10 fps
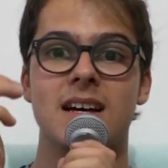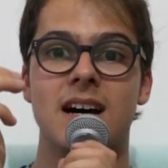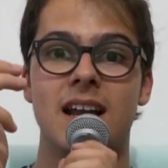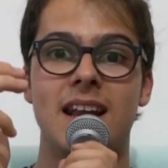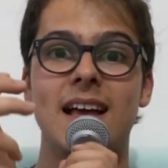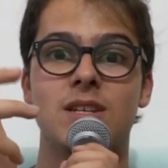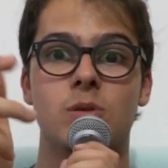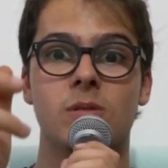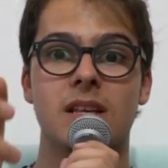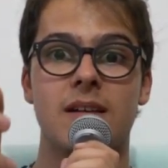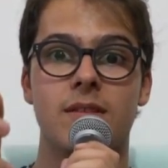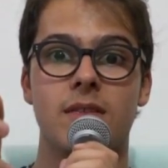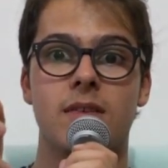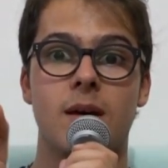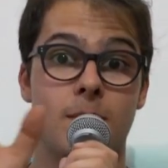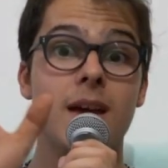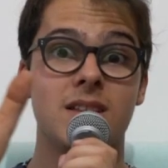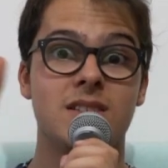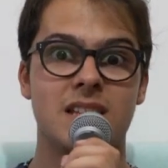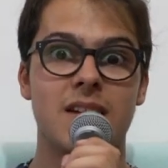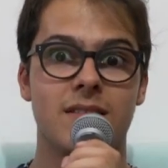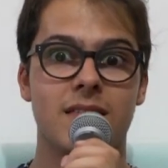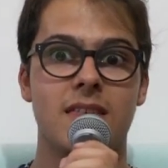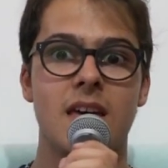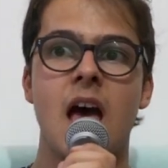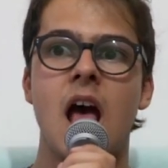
a natural 7th, a major 7th,